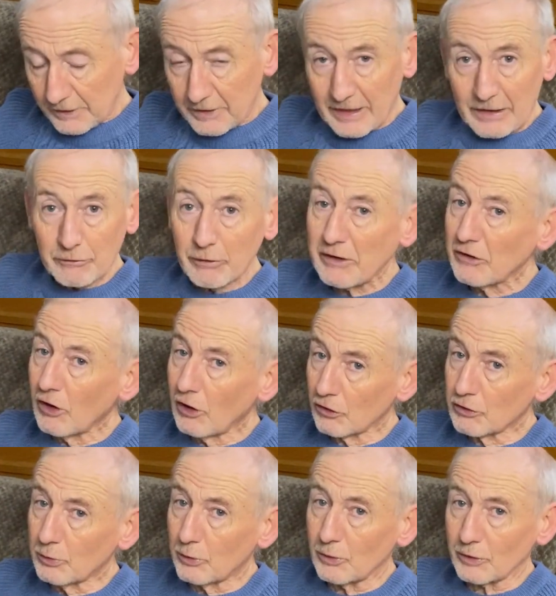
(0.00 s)
Now, there ain't a
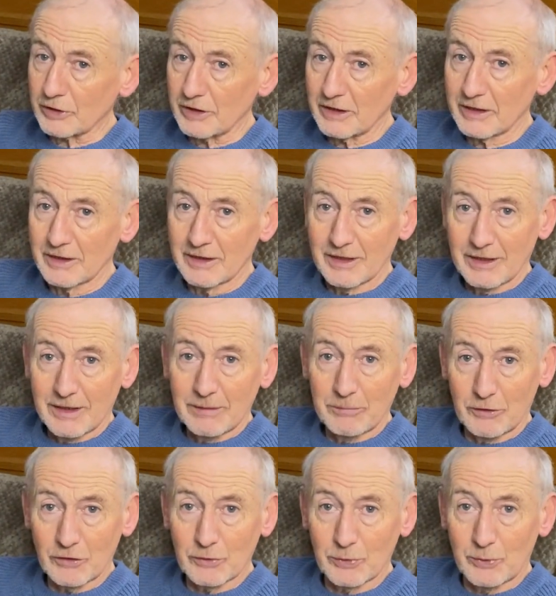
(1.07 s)
lot of water,
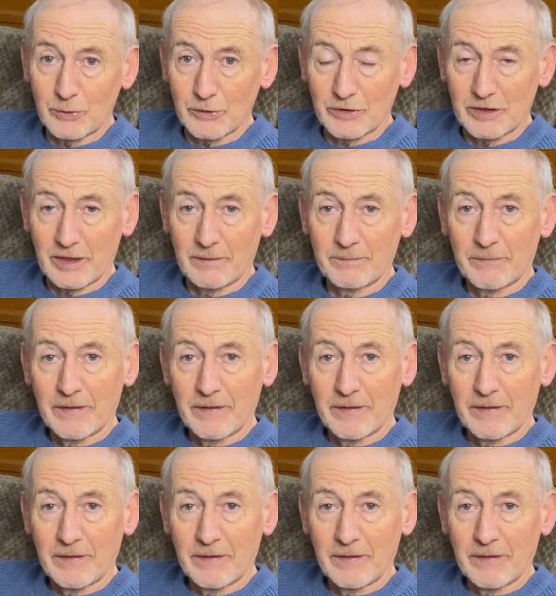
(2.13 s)
but there's water.